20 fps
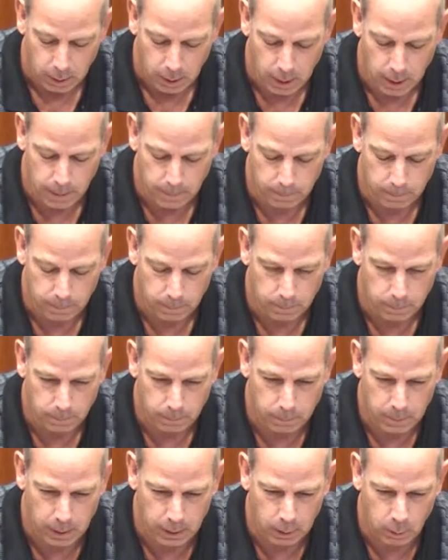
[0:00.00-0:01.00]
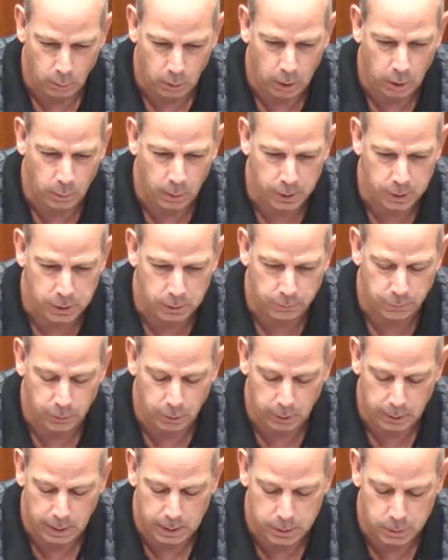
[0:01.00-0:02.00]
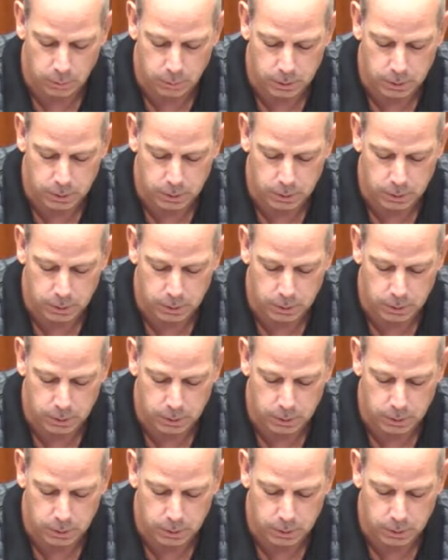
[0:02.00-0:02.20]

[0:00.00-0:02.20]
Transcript: A question for you guys, though,